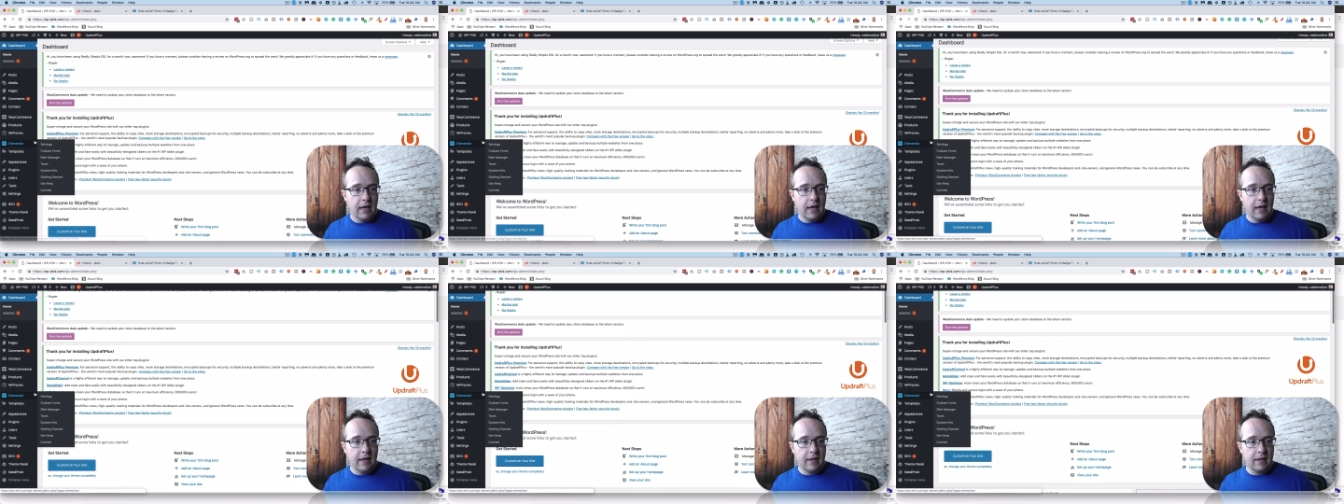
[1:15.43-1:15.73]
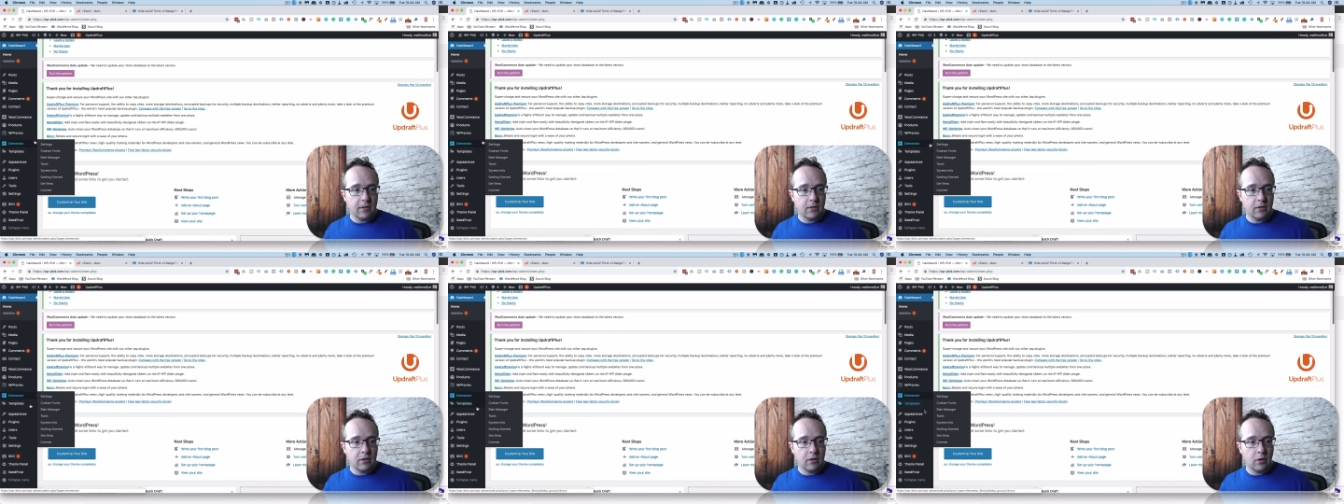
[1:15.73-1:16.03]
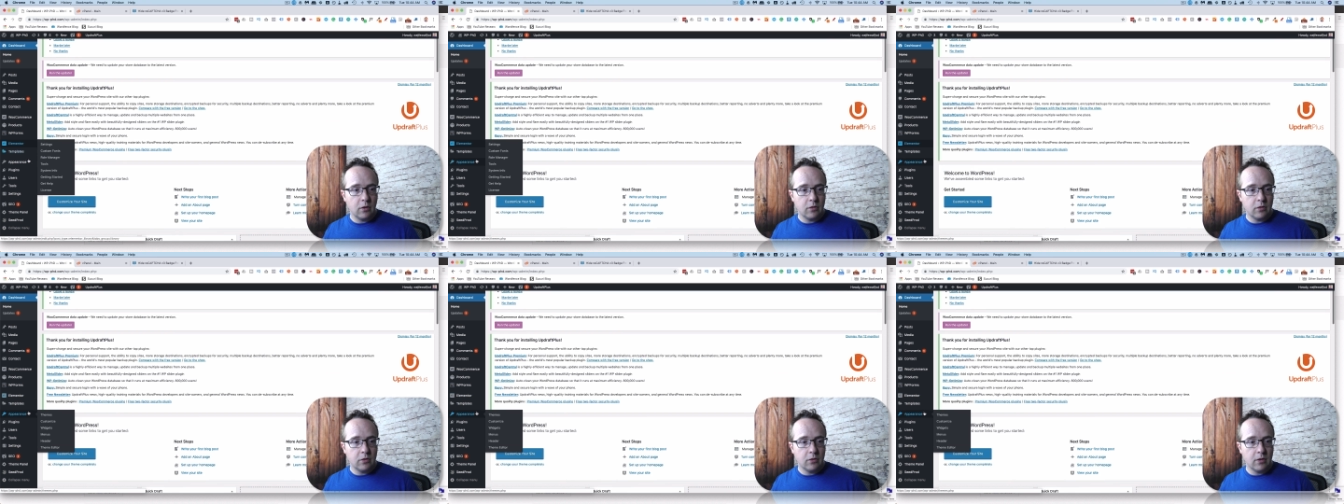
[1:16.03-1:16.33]
and I'm going to
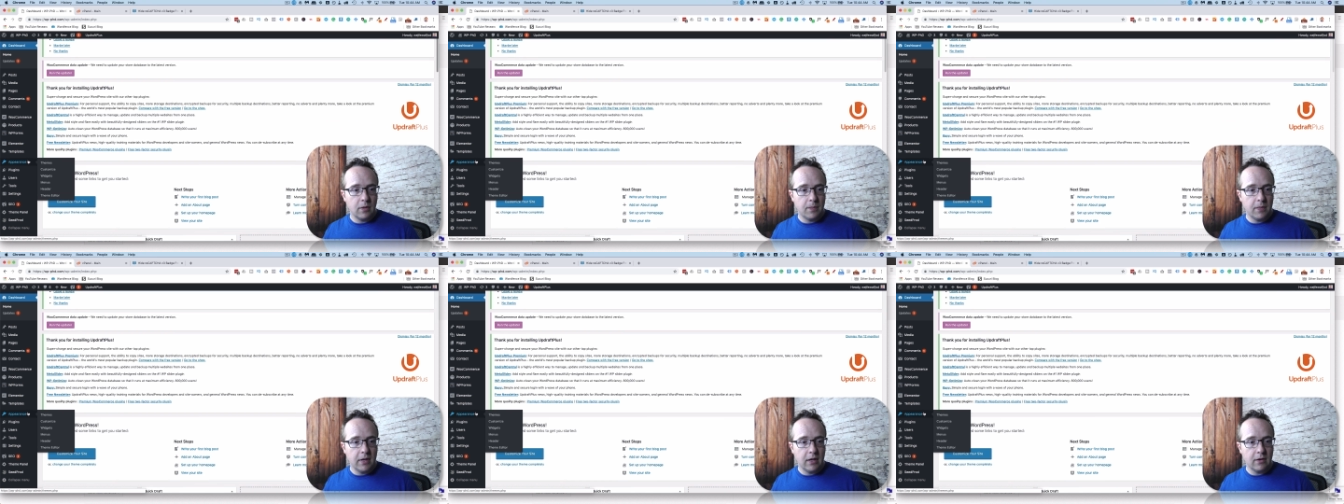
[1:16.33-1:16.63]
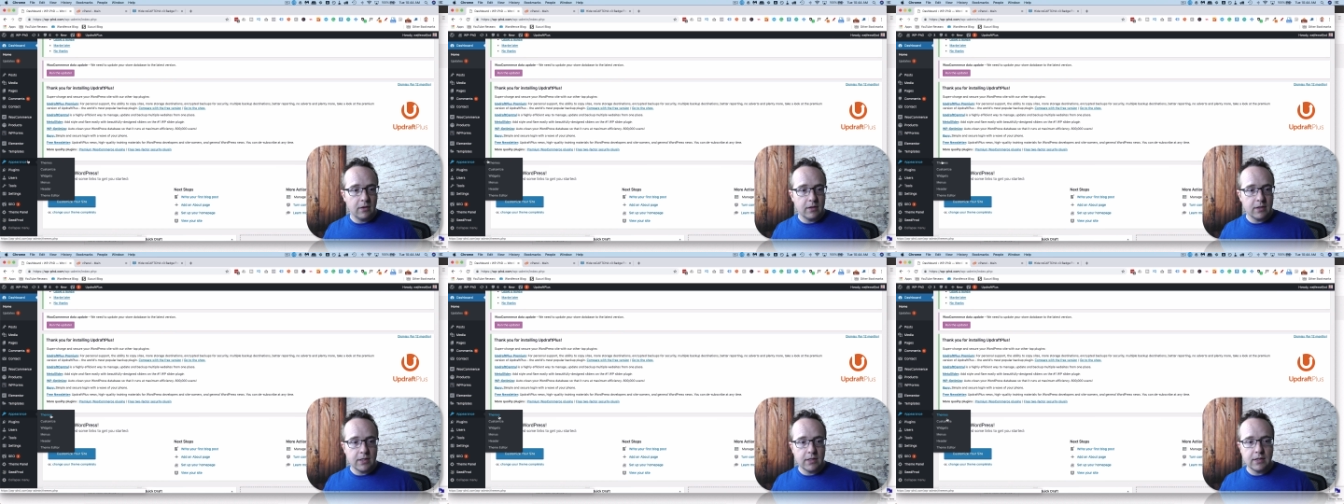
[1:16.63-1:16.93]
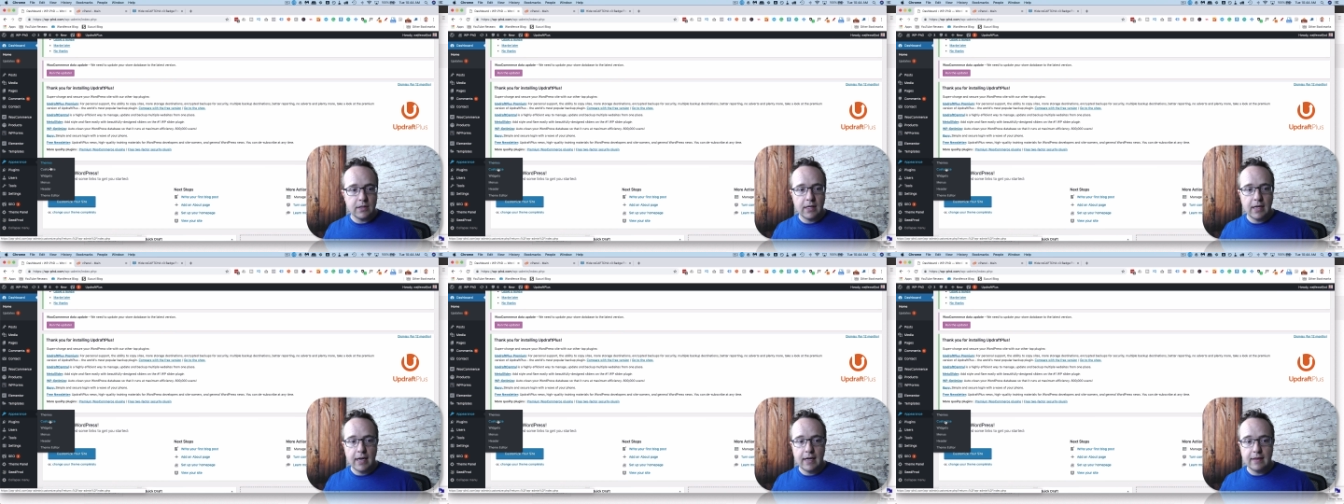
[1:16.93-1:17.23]
go to
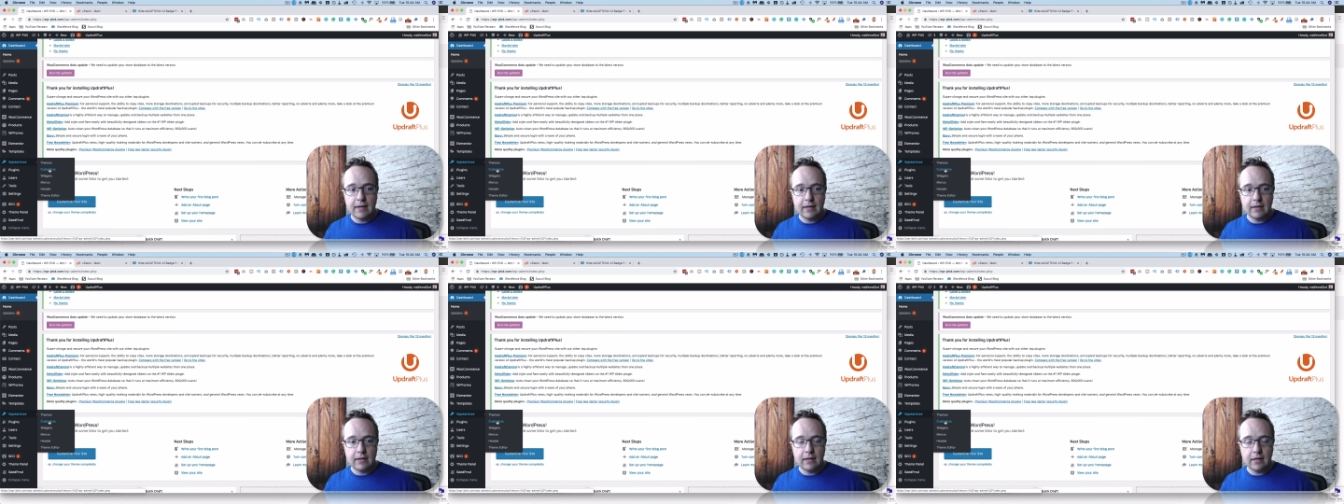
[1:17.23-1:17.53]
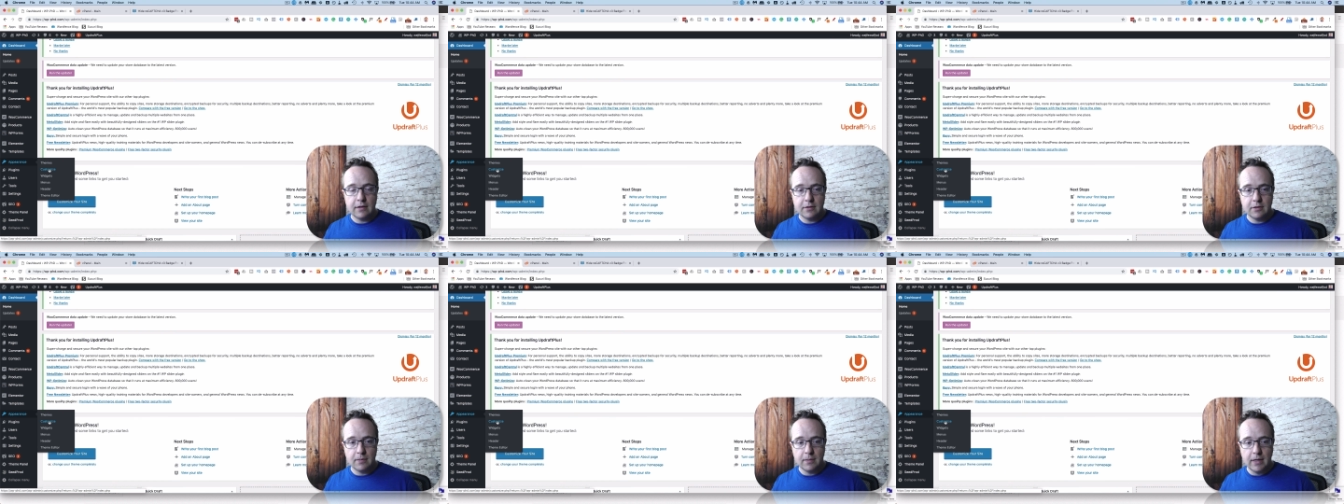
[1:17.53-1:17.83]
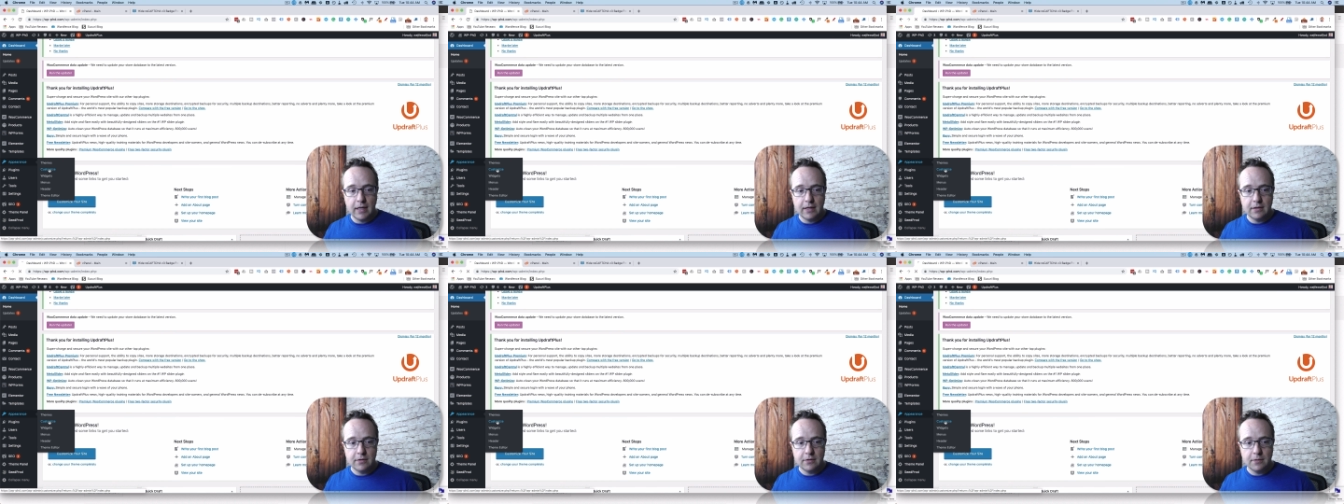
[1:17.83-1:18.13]
Appearance and then
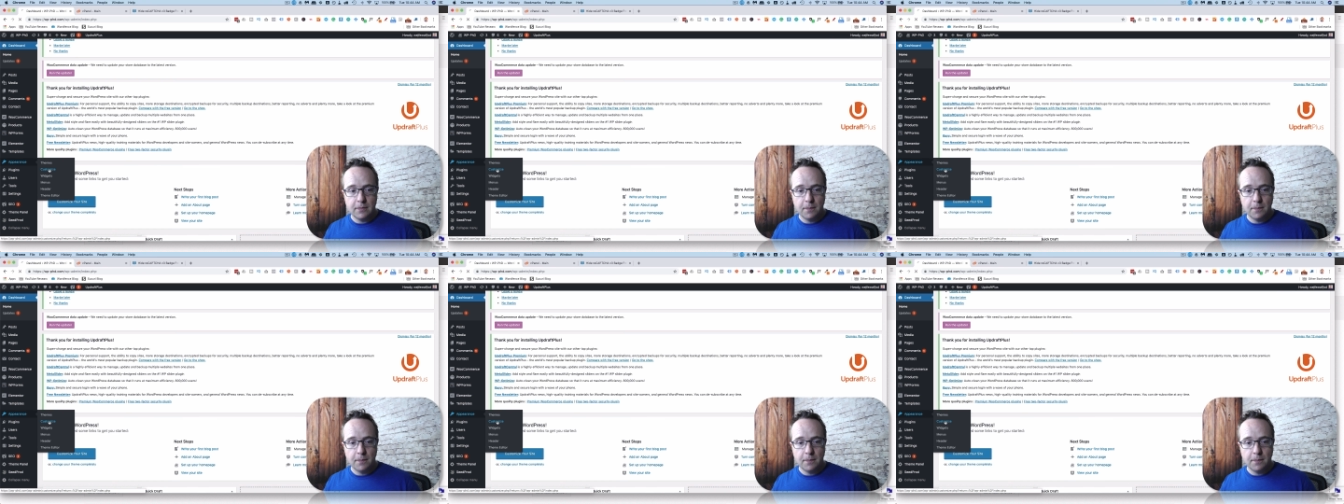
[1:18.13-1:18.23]
Customize.